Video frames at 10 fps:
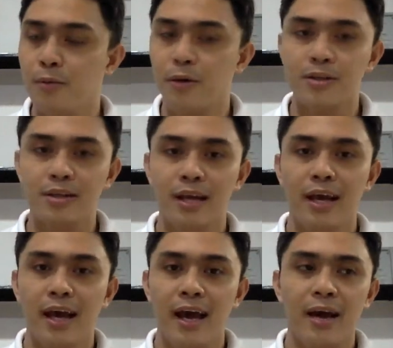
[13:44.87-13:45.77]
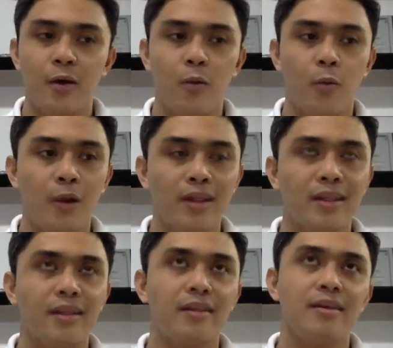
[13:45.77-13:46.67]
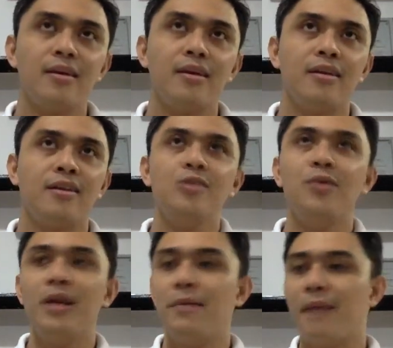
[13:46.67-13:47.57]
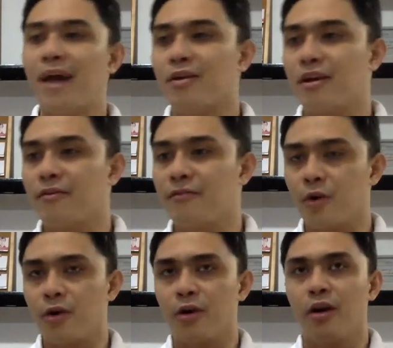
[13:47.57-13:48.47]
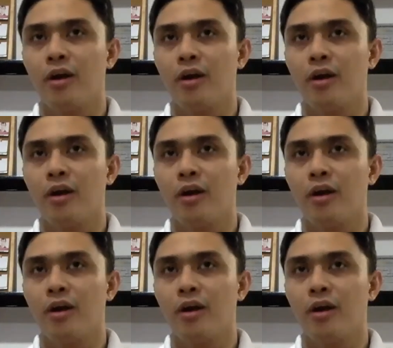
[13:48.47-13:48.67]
Because it doesn't really matter if your